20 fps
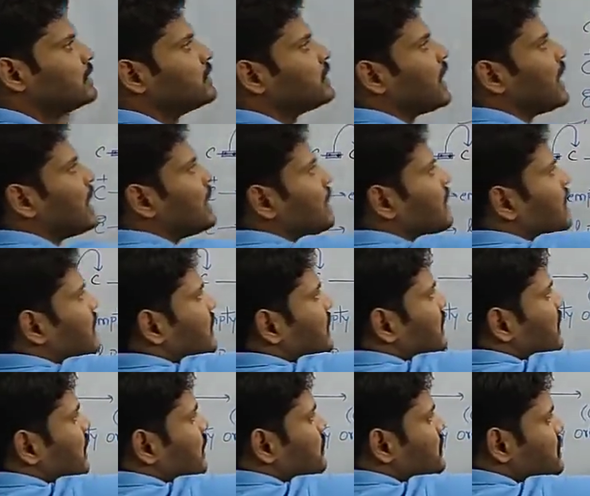In the
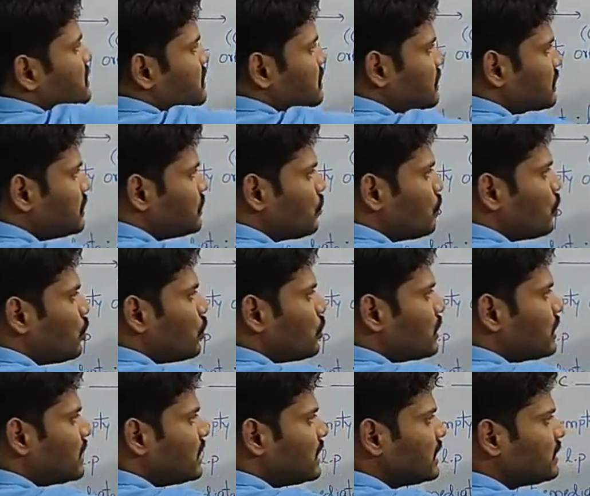organic chemistry,
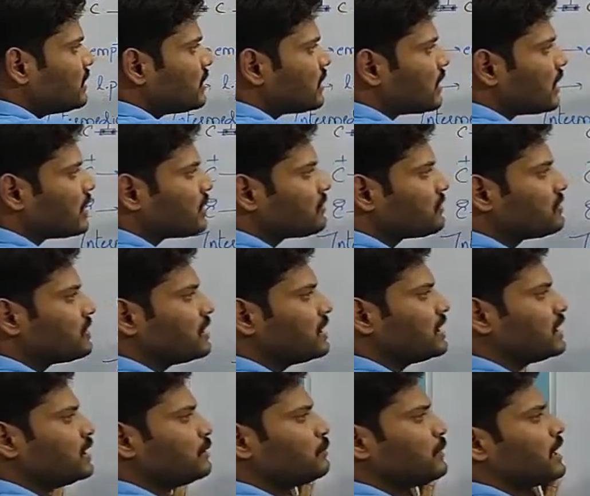only there are
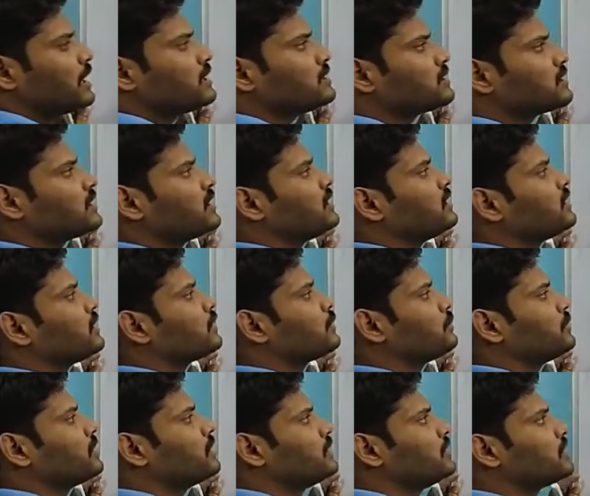three major
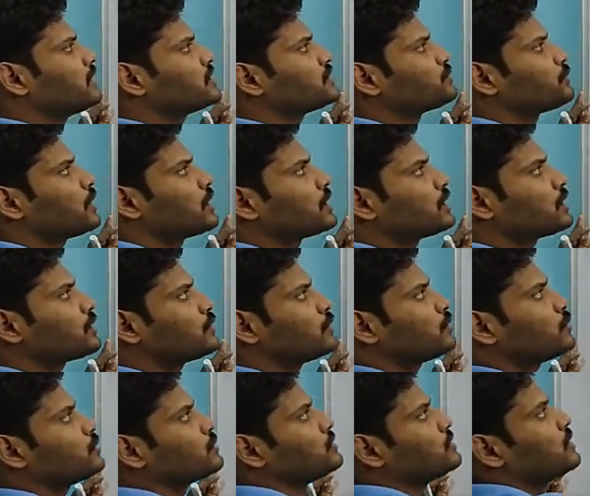intermediates. What are
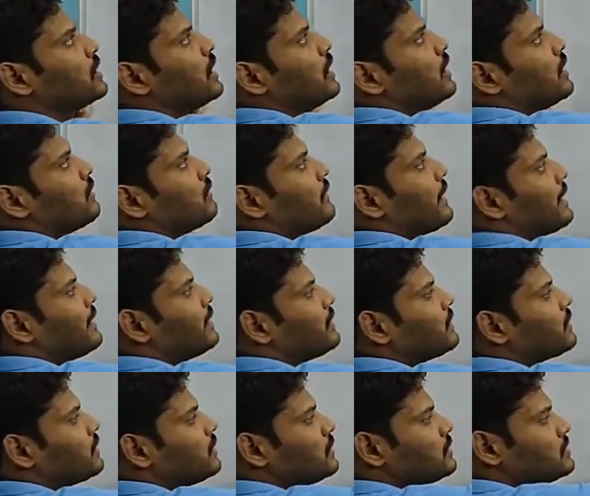those?
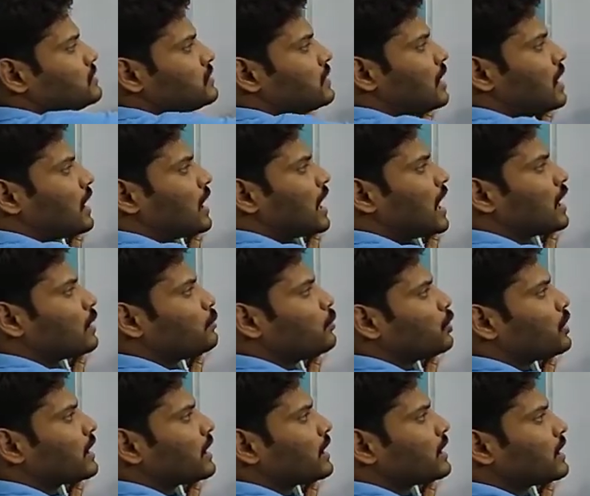Radicals,
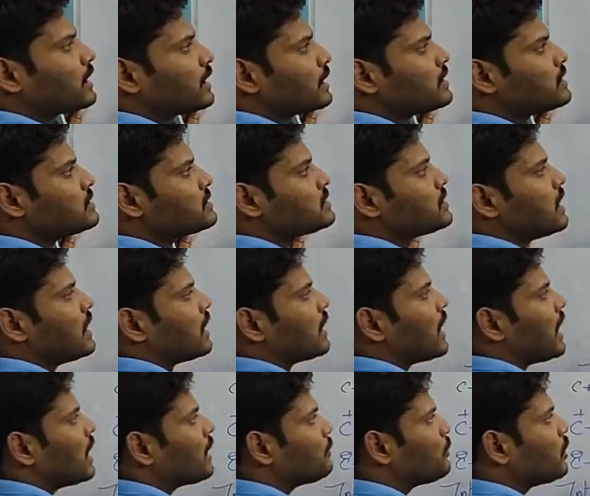carbocations,
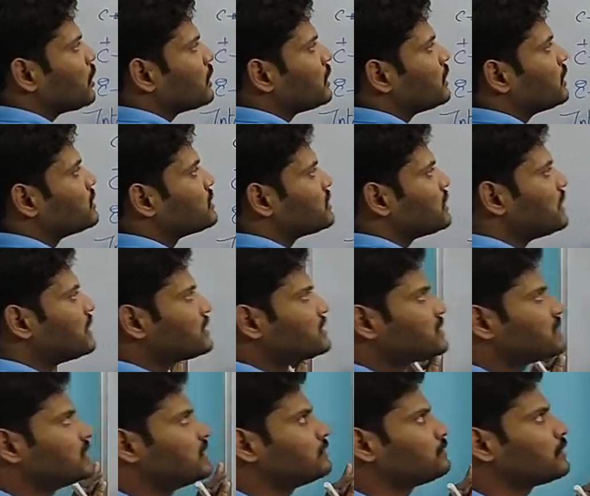carbonions. Let's
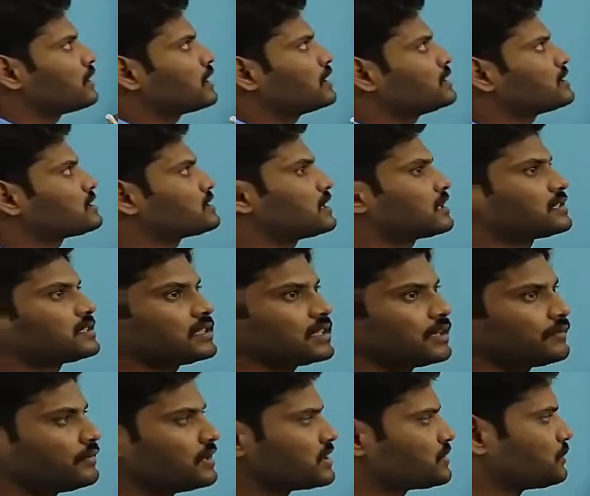see what is the structure
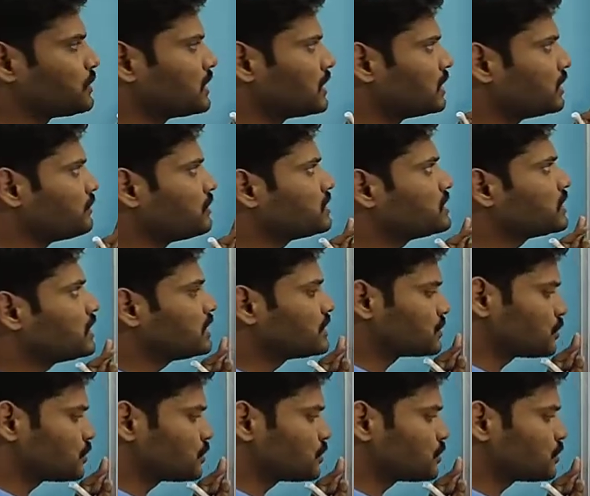of this one individually.